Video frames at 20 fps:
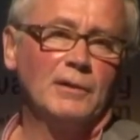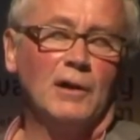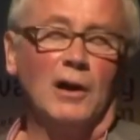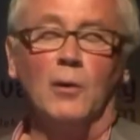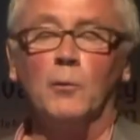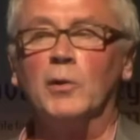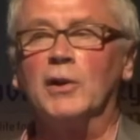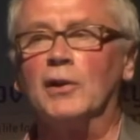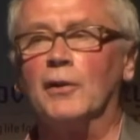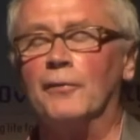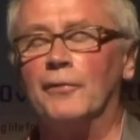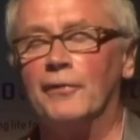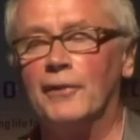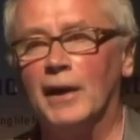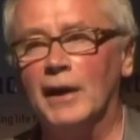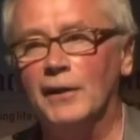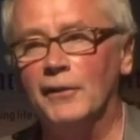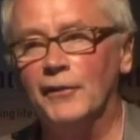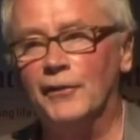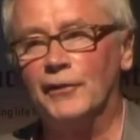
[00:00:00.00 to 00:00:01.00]
and we could
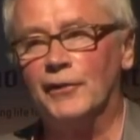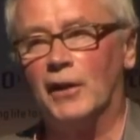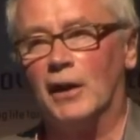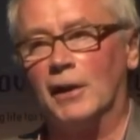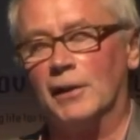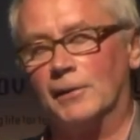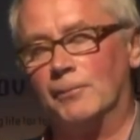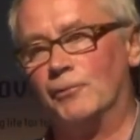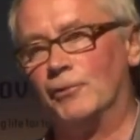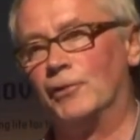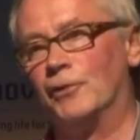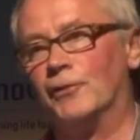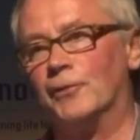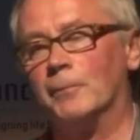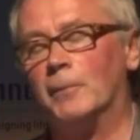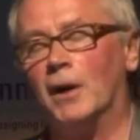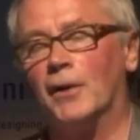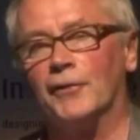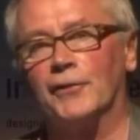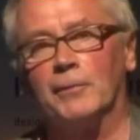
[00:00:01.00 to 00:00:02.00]
then start to produce
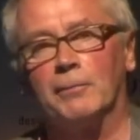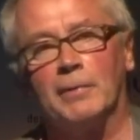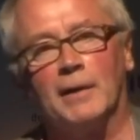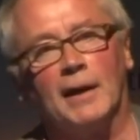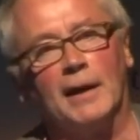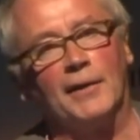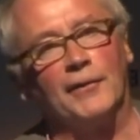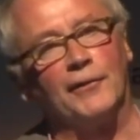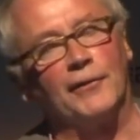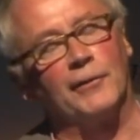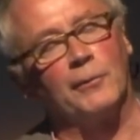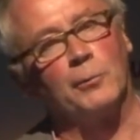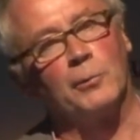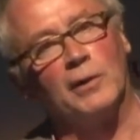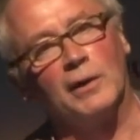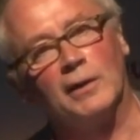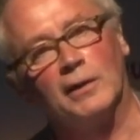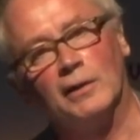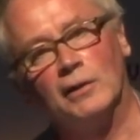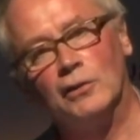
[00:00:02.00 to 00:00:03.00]
master plans that
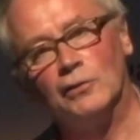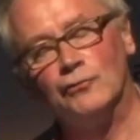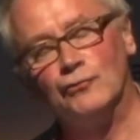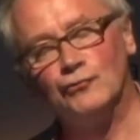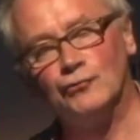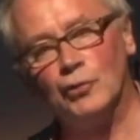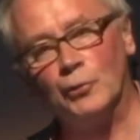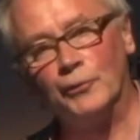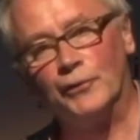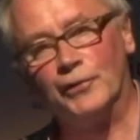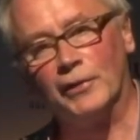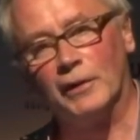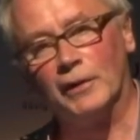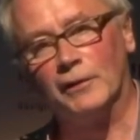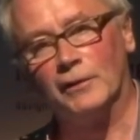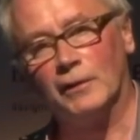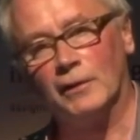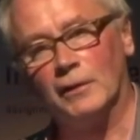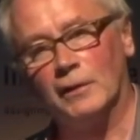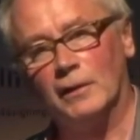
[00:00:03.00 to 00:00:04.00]
were
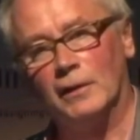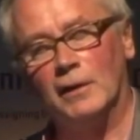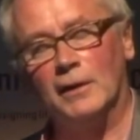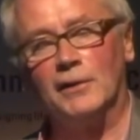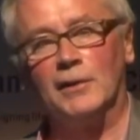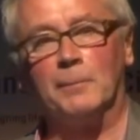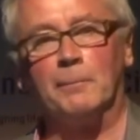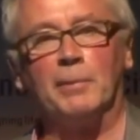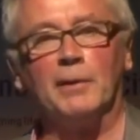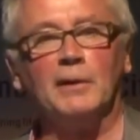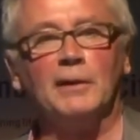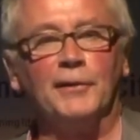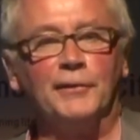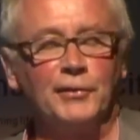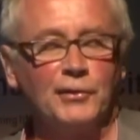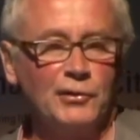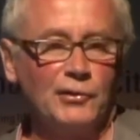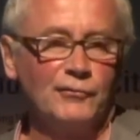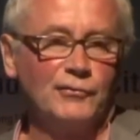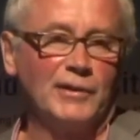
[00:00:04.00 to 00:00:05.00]
rooted in a
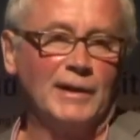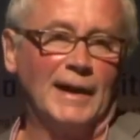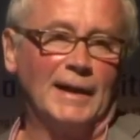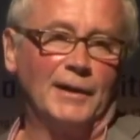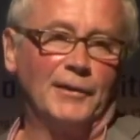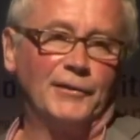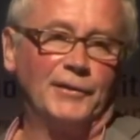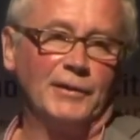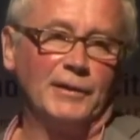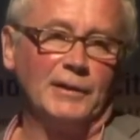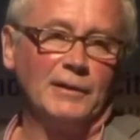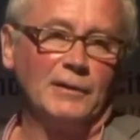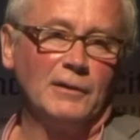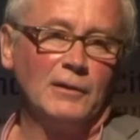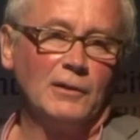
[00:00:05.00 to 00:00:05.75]
political reality